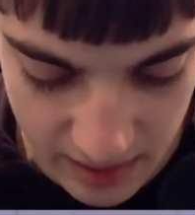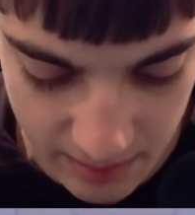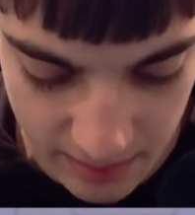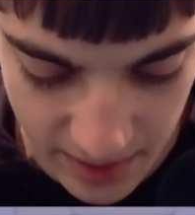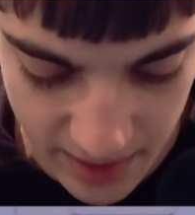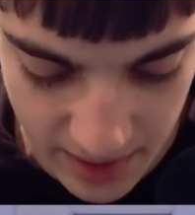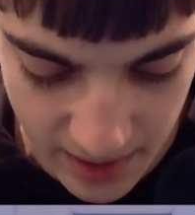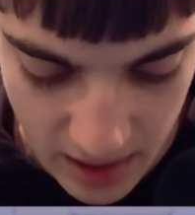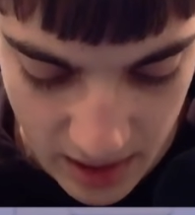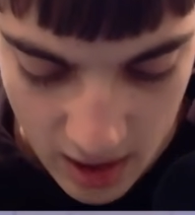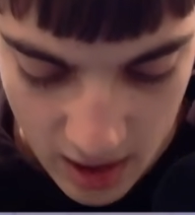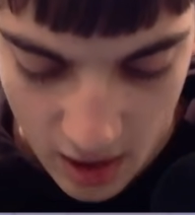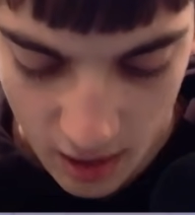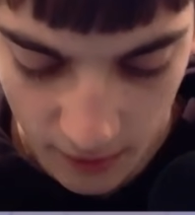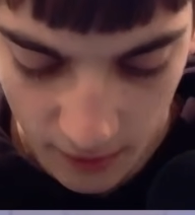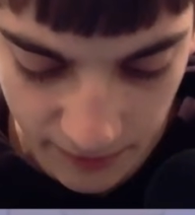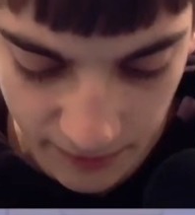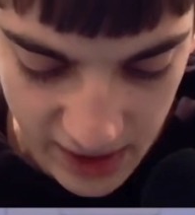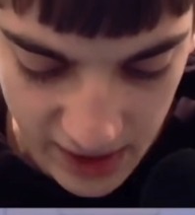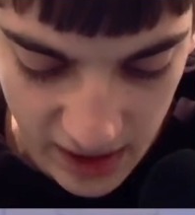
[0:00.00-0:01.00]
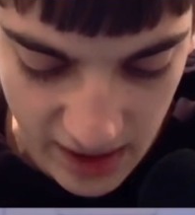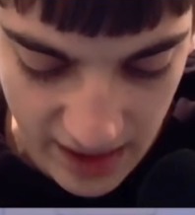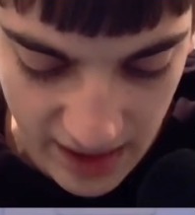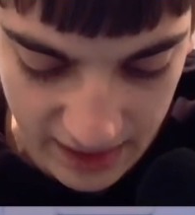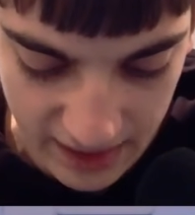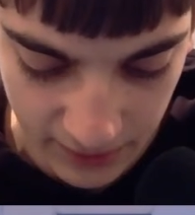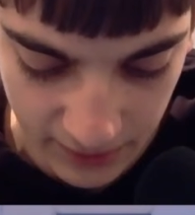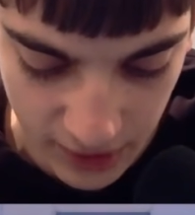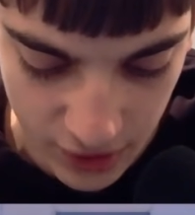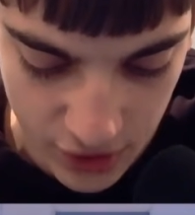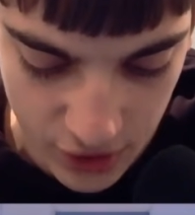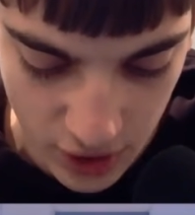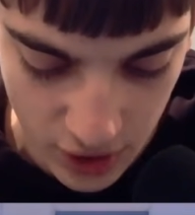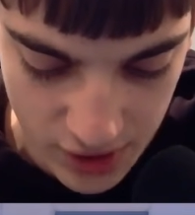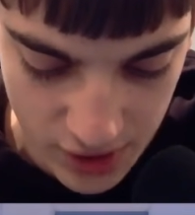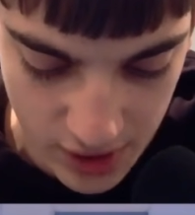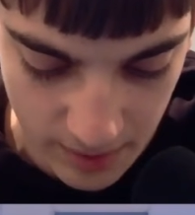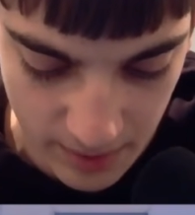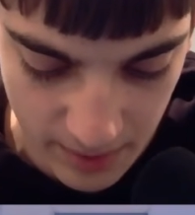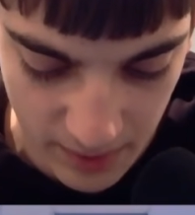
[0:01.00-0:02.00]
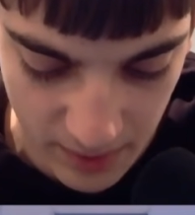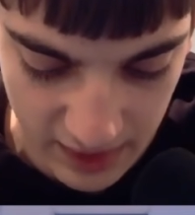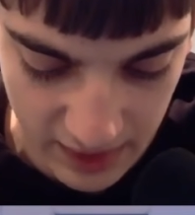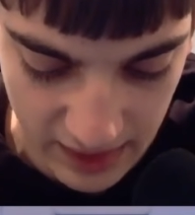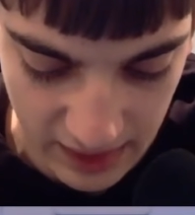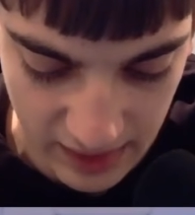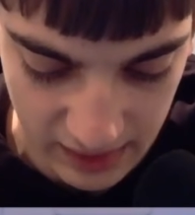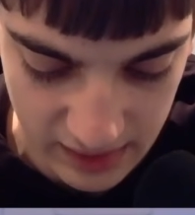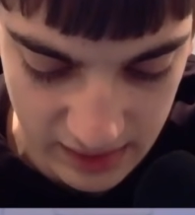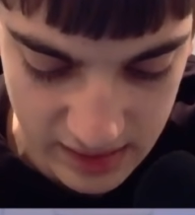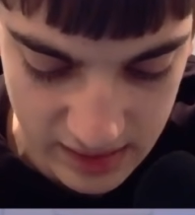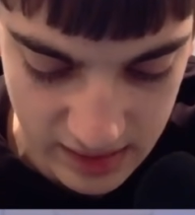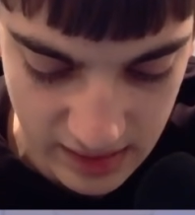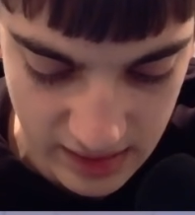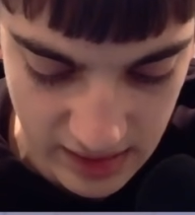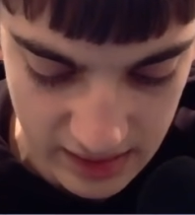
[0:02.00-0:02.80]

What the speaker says: But hopefully our Echo can charge up and we can at least stay in the